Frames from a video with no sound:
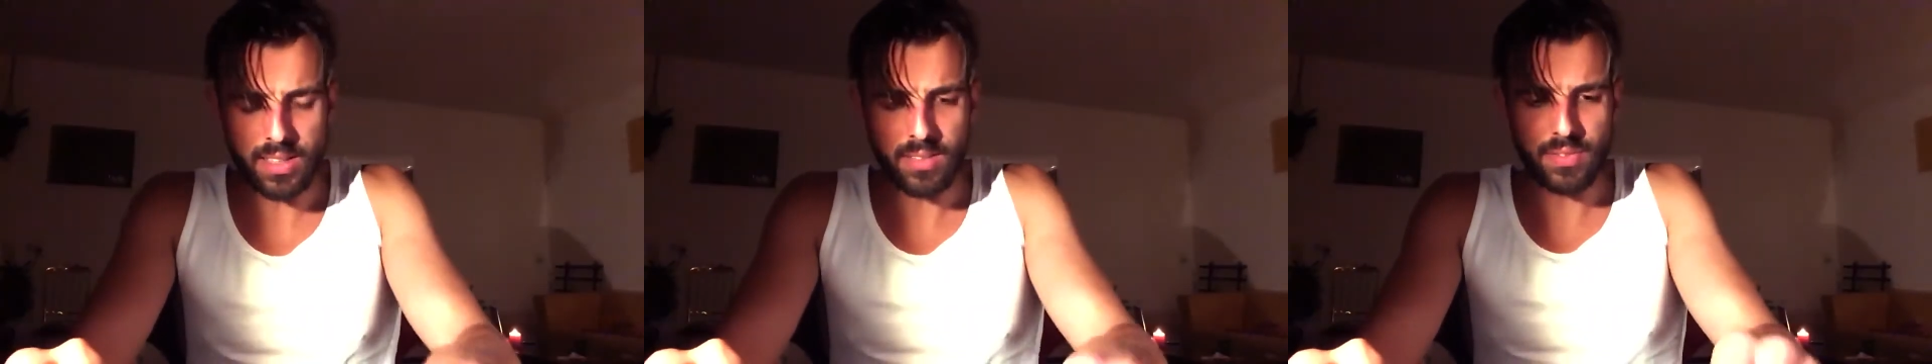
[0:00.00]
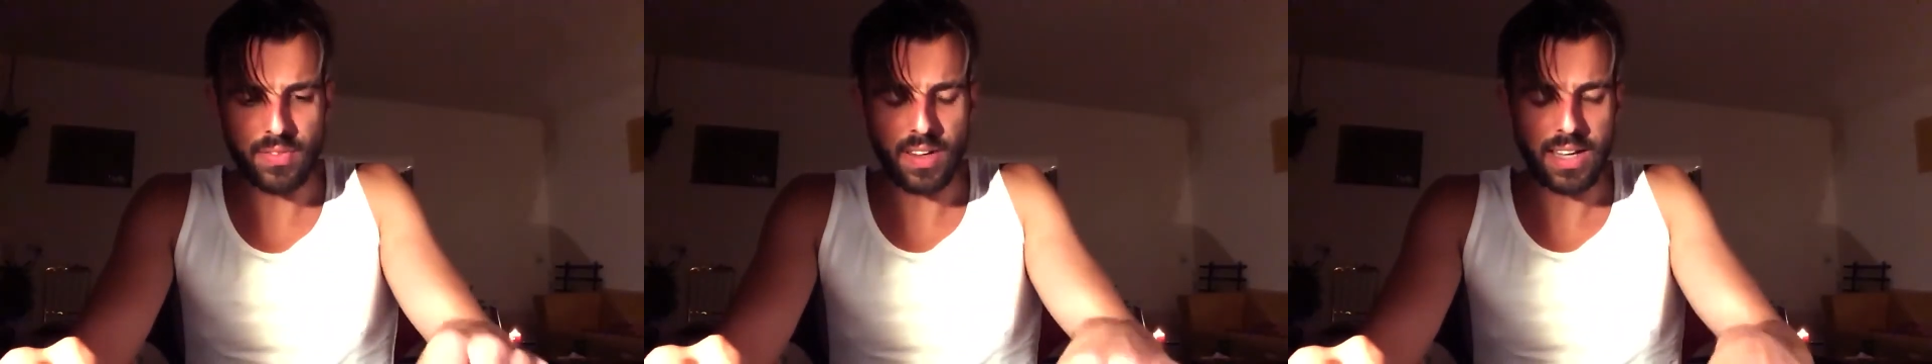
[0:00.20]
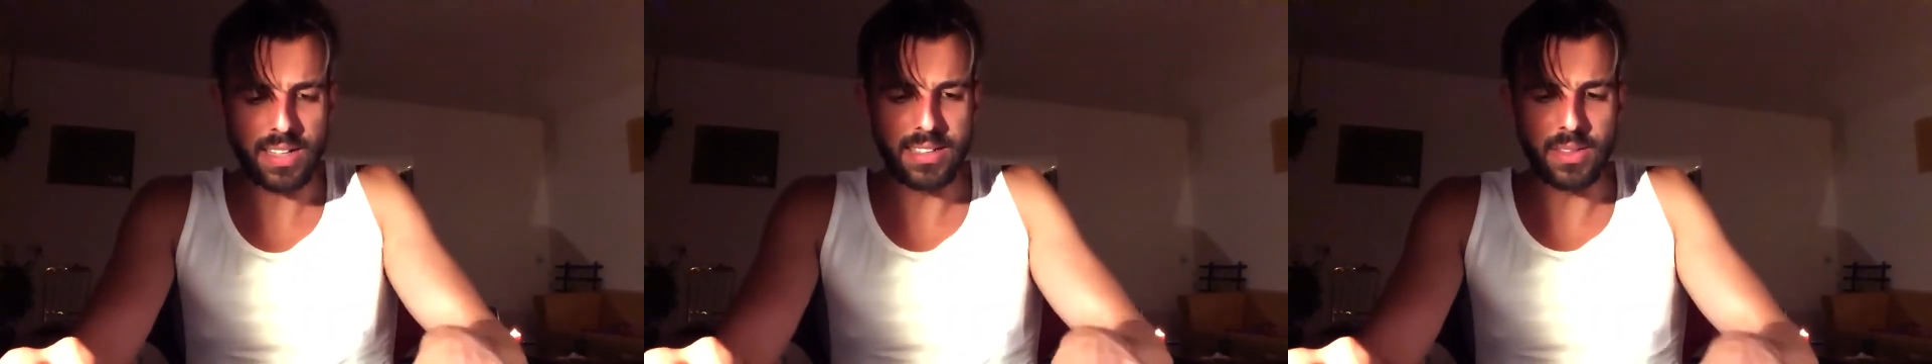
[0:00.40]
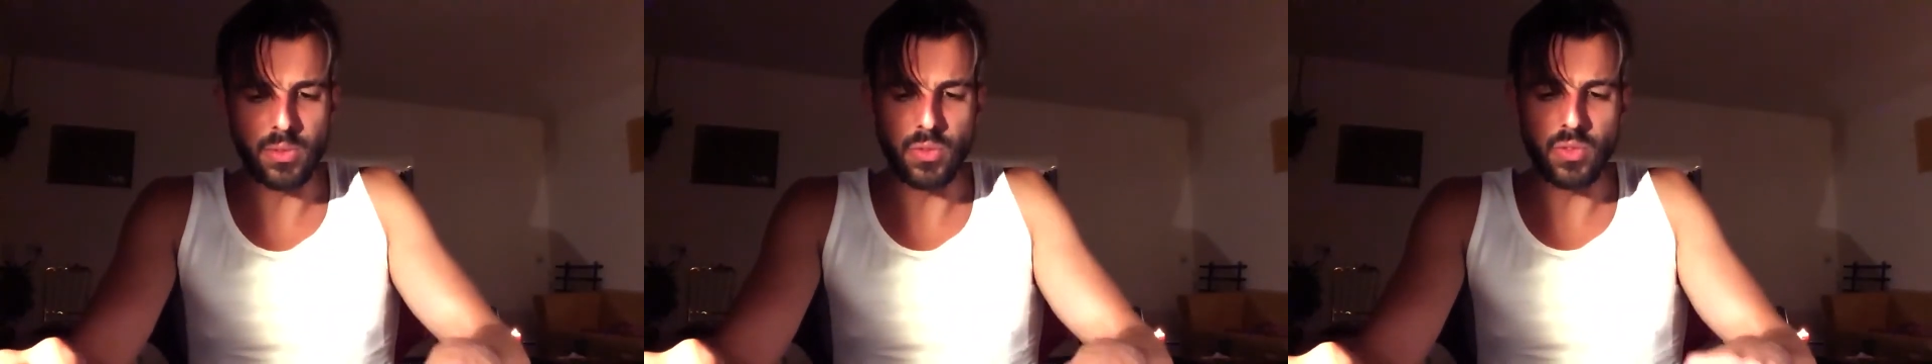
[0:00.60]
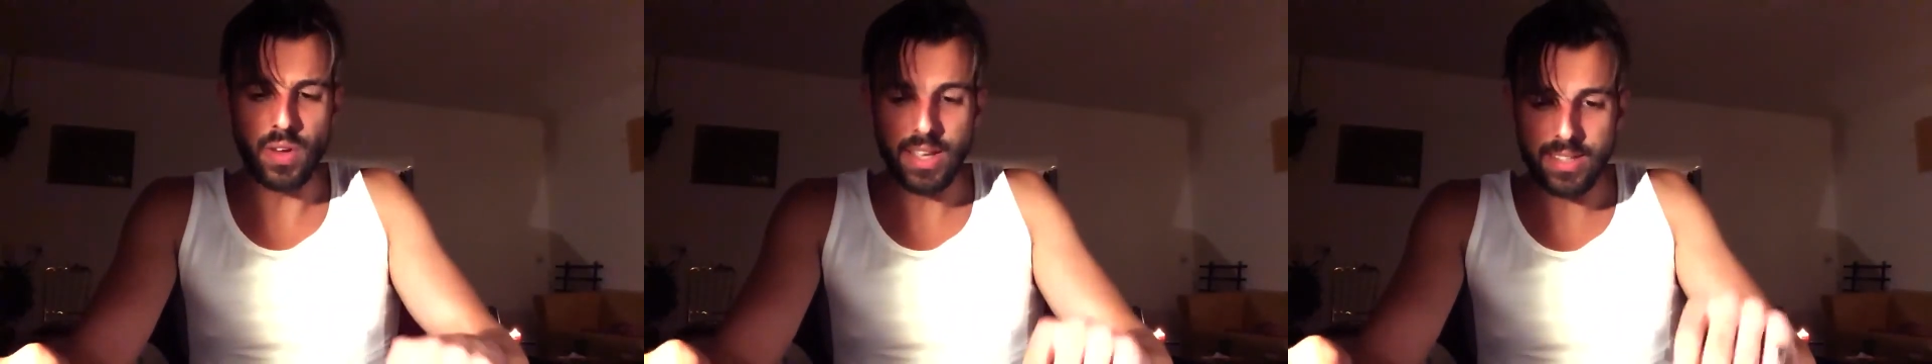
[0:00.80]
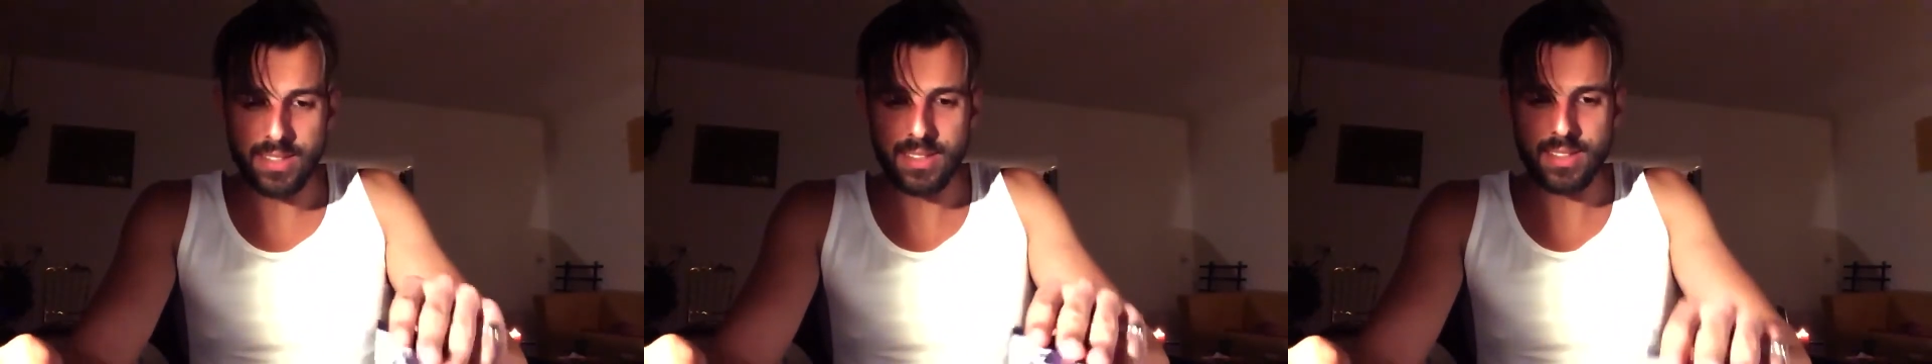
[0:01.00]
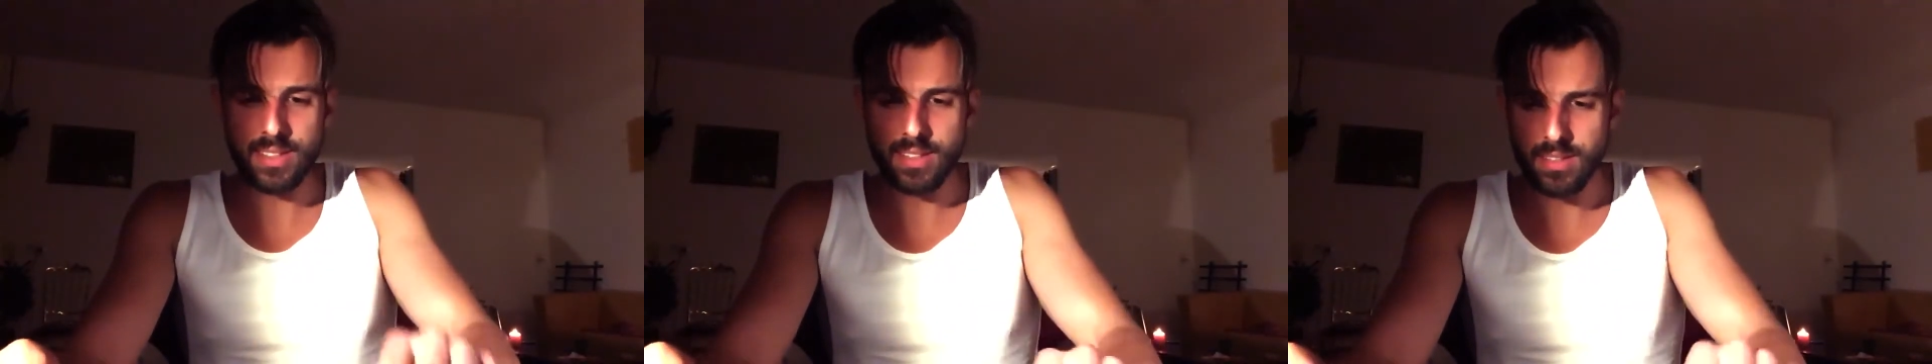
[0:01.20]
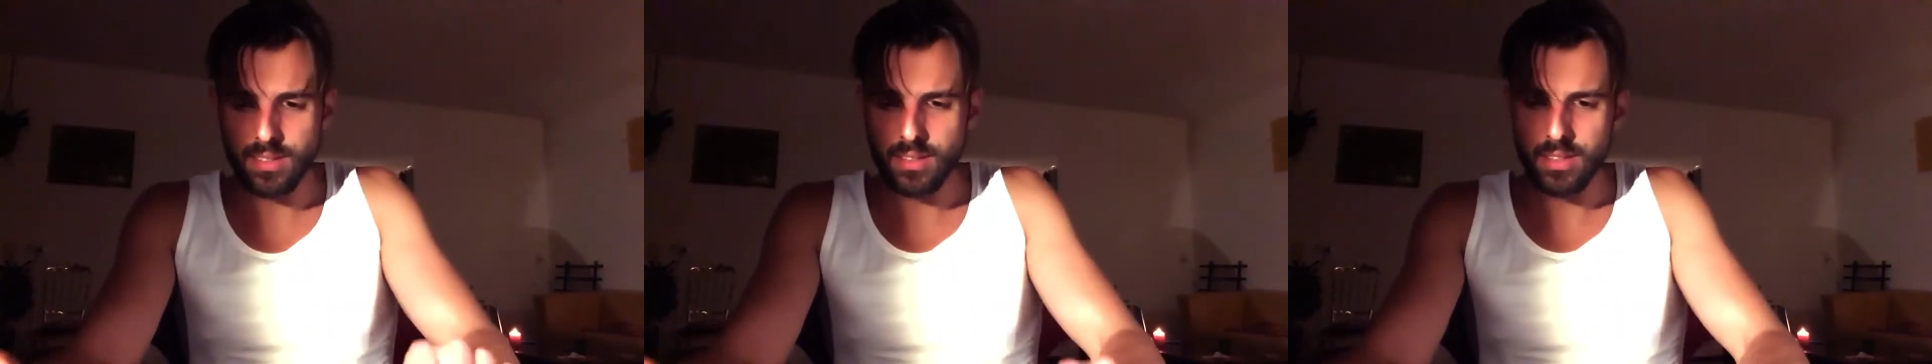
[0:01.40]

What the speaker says: can finally rest.